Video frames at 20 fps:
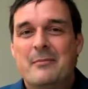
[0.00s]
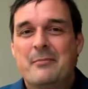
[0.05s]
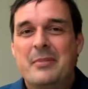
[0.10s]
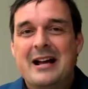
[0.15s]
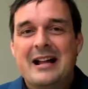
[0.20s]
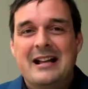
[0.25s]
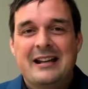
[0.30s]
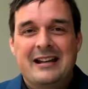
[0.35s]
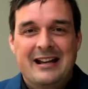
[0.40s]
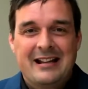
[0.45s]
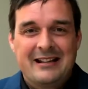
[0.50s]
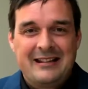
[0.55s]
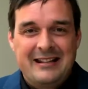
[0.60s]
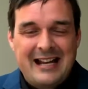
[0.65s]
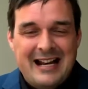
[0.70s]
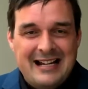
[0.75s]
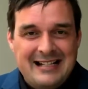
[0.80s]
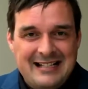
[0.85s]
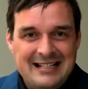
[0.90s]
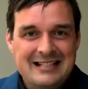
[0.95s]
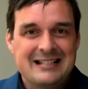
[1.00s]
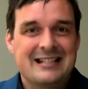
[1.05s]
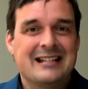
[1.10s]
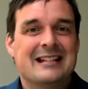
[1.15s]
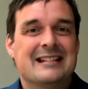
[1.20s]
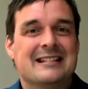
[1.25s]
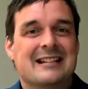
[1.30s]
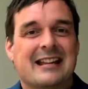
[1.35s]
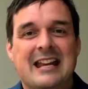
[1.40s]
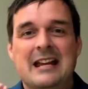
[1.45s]
But the idea
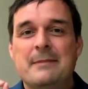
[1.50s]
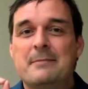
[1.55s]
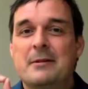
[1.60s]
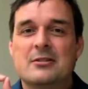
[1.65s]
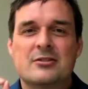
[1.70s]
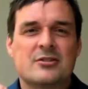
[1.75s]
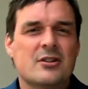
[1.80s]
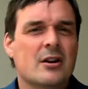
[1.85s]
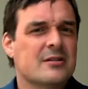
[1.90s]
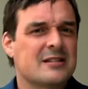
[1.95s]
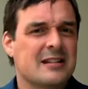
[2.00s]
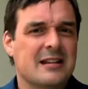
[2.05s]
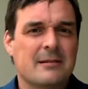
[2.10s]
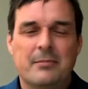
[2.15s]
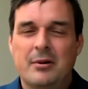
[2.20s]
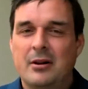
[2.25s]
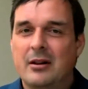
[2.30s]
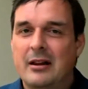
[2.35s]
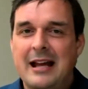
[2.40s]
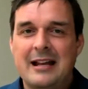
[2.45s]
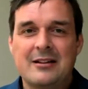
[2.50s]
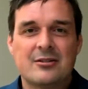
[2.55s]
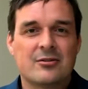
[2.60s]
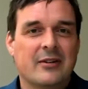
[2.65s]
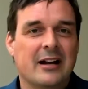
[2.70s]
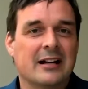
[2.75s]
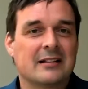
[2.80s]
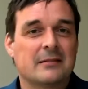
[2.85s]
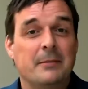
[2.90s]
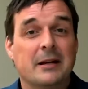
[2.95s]
is keep it so simple and
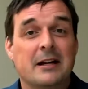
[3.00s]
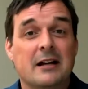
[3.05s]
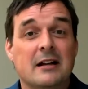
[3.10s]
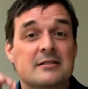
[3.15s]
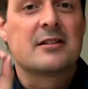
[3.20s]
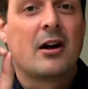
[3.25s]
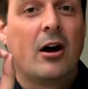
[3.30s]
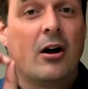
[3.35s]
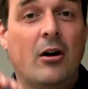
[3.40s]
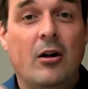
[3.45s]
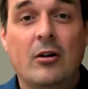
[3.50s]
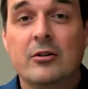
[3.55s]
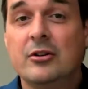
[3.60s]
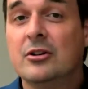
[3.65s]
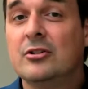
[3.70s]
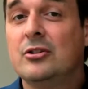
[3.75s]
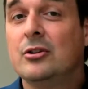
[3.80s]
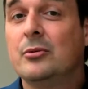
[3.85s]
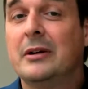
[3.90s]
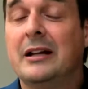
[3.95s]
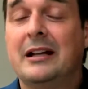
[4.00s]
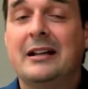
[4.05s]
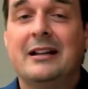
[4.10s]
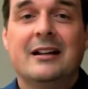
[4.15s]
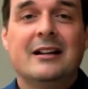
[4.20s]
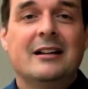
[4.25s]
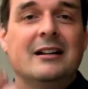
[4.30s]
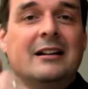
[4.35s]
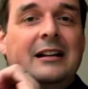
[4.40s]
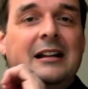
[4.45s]
direct because all you're
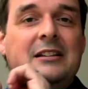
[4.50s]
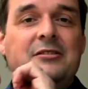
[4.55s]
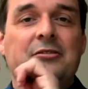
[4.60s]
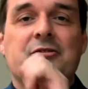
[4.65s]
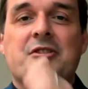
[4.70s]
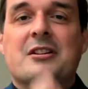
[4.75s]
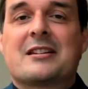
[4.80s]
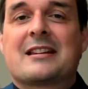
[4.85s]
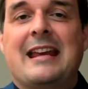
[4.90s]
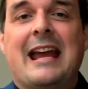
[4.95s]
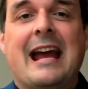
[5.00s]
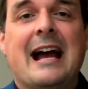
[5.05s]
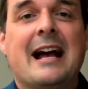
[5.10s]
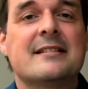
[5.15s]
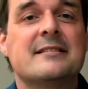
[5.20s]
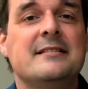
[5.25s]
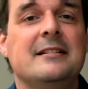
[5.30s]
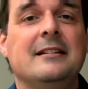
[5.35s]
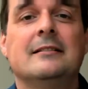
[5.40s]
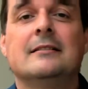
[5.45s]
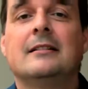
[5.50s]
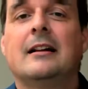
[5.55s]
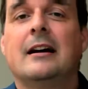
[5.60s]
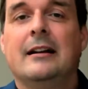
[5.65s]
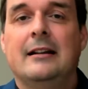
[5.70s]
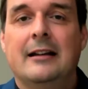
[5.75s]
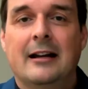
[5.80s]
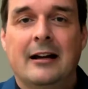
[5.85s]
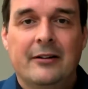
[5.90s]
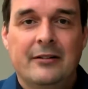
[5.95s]
doing is you're just casting a
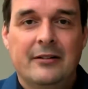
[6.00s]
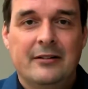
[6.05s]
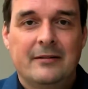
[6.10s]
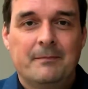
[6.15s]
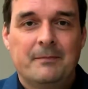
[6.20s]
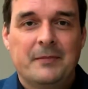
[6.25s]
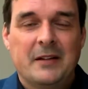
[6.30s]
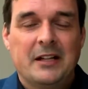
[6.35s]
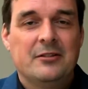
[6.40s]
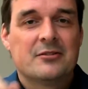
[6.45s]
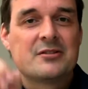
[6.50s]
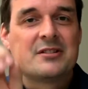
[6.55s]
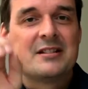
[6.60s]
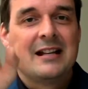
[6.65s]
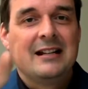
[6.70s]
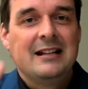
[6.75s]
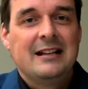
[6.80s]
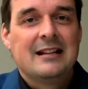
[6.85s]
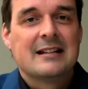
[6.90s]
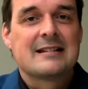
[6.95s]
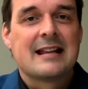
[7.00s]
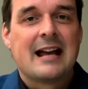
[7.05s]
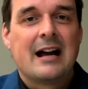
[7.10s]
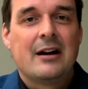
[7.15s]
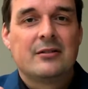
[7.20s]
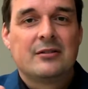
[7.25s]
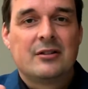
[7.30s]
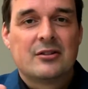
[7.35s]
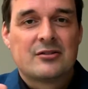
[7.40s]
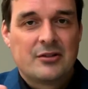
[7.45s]
line out and you're sending this
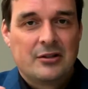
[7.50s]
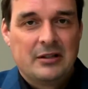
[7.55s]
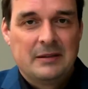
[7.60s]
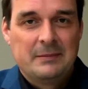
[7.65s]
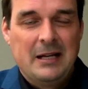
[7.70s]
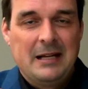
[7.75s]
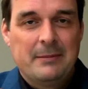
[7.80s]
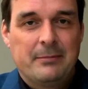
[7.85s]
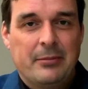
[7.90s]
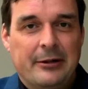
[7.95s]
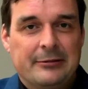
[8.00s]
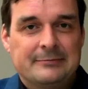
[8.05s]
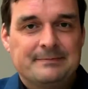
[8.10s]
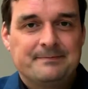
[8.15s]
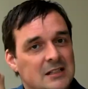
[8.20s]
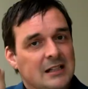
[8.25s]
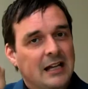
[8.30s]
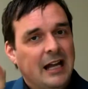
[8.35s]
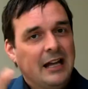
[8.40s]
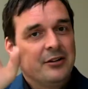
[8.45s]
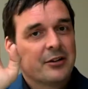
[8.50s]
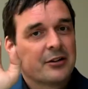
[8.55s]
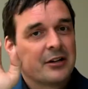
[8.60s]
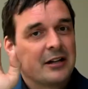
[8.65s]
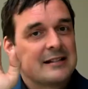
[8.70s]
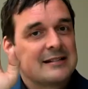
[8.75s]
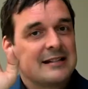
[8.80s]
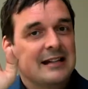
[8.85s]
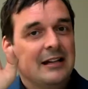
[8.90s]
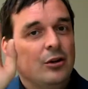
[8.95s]
out to certain people and you're
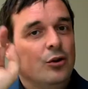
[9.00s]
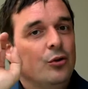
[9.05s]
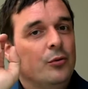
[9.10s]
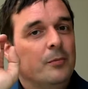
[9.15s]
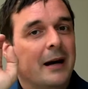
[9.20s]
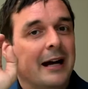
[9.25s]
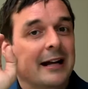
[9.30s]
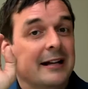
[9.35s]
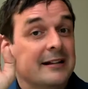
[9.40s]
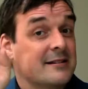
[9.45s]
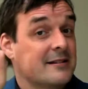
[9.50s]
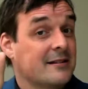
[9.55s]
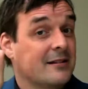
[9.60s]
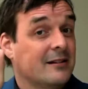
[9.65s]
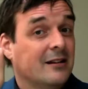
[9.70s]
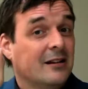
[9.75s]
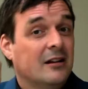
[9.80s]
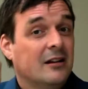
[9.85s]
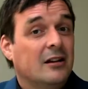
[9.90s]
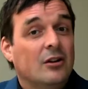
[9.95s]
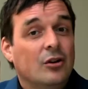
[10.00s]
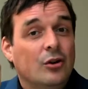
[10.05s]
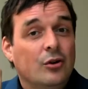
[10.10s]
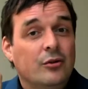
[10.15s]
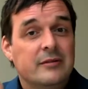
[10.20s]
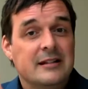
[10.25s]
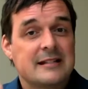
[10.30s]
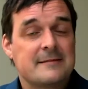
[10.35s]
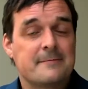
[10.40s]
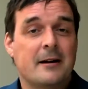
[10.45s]
going to see who bites,
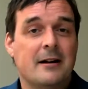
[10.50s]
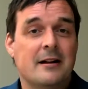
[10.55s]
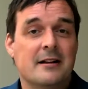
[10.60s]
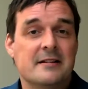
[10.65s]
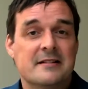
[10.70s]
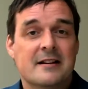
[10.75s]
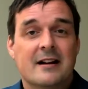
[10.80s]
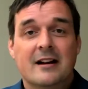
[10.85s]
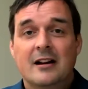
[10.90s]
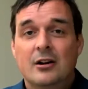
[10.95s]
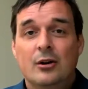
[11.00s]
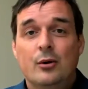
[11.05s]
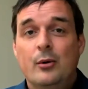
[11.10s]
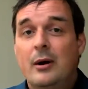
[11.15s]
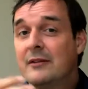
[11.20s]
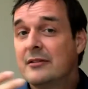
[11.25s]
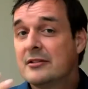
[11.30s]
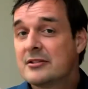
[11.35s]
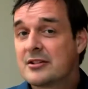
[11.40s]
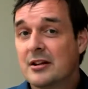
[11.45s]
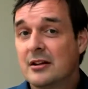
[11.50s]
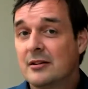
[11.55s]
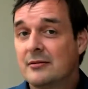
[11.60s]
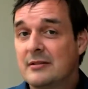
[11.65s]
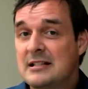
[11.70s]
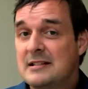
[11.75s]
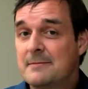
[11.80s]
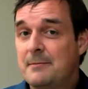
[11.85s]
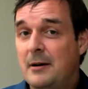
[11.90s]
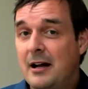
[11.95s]
who responds. Whoever's going to
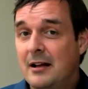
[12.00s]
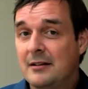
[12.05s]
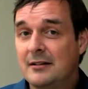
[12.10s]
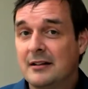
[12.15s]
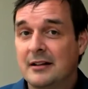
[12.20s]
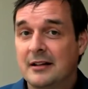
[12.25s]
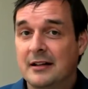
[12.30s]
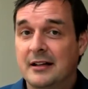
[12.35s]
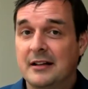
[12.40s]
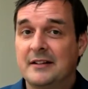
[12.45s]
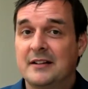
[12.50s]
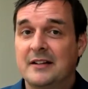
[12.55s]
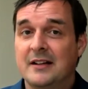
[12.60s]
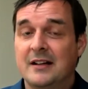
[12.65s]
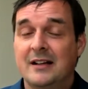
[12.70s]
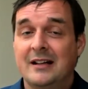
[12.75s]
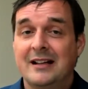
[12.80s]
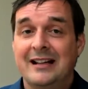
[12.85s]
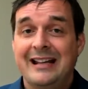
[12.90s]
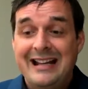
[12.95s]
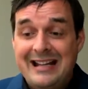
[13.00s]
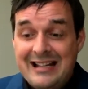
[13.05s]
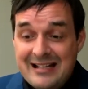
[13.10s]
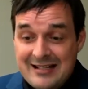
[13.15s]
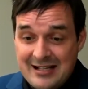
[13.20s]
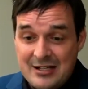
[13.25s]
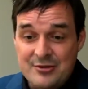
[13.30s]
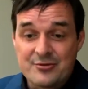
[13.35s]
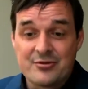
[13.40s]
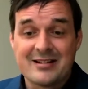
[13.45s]
respond to this
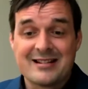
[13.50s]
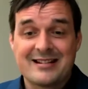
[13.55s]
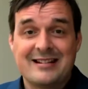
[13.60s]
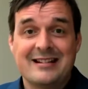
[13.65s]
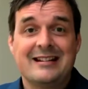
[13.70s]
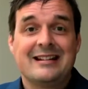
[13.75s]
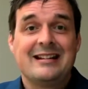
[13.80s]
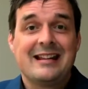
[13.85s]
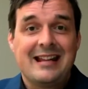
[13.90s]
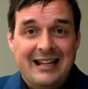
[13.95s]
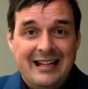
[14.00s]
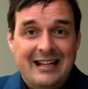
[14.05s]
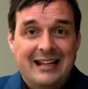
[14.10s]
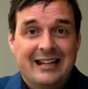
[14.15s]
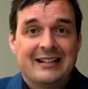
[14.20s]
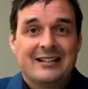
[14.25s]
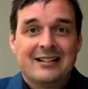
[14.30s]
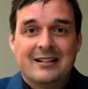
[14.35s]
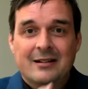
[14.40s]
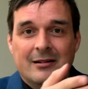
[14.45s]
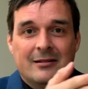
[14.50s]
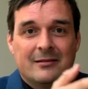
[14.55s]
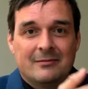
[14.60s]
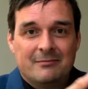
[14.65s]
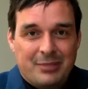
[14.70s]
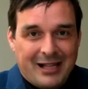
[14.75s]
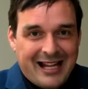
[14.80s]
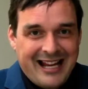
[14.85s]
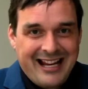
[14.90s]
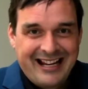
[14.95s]
is interested in
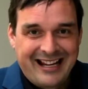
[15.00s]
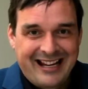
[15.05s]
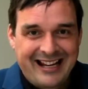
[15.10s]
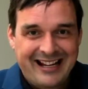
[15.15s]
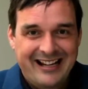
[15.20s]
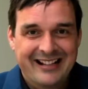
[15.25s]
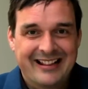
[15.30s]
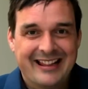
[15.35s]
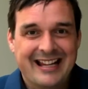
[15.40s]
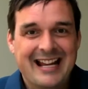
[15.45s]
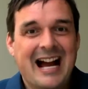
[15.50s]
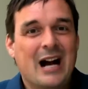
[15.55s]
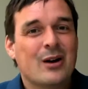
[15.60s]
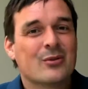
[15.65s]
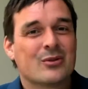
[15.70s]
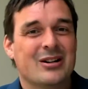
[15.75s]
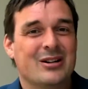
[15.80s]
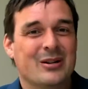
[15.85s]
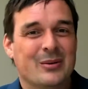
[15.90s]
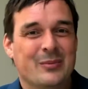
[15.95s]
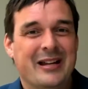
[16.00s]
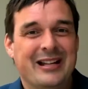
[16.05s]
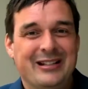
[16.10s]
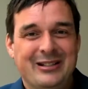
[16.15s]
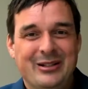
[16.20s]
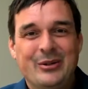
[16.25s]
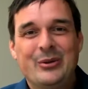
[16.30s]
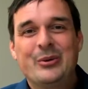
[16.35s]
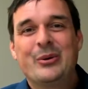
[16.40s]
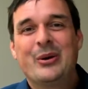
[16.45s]
blank, the outcome that
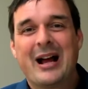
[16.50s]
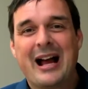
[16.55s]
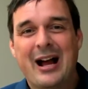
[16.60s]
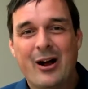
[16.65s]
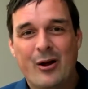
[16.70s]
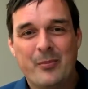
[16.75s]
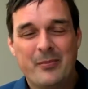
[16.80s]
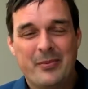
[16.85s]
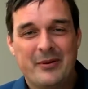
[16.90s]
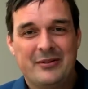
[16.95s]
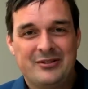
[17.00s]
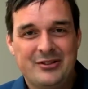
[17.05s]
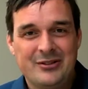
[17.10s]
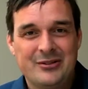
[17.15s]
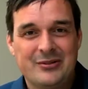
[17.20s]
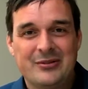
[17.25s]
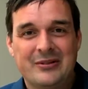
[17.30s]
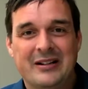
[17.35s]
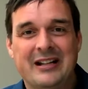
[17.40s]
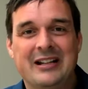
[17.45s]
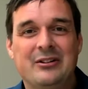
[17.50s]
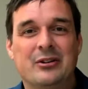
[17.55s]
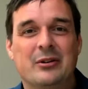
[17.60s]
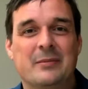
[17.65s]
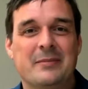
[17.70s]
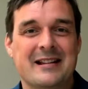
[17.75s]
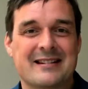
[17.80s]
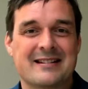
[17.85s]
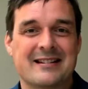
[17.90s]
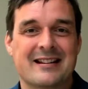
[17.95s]
you help do in your
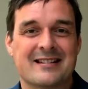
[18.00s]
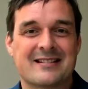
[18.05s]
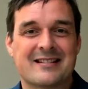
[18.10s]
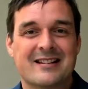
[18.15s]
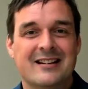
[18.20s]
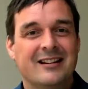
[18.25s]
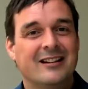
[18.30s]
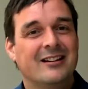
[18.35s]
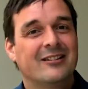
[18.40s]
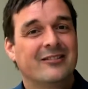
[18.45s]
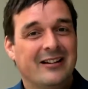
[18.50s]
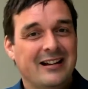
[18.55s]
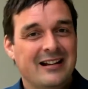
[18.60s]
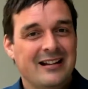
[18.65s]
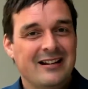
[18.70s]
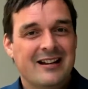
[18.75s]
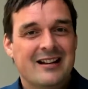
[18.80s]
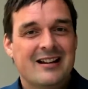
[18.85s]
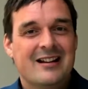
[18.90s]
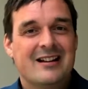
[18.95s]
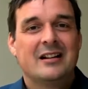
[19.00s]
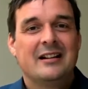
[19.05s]
business, right?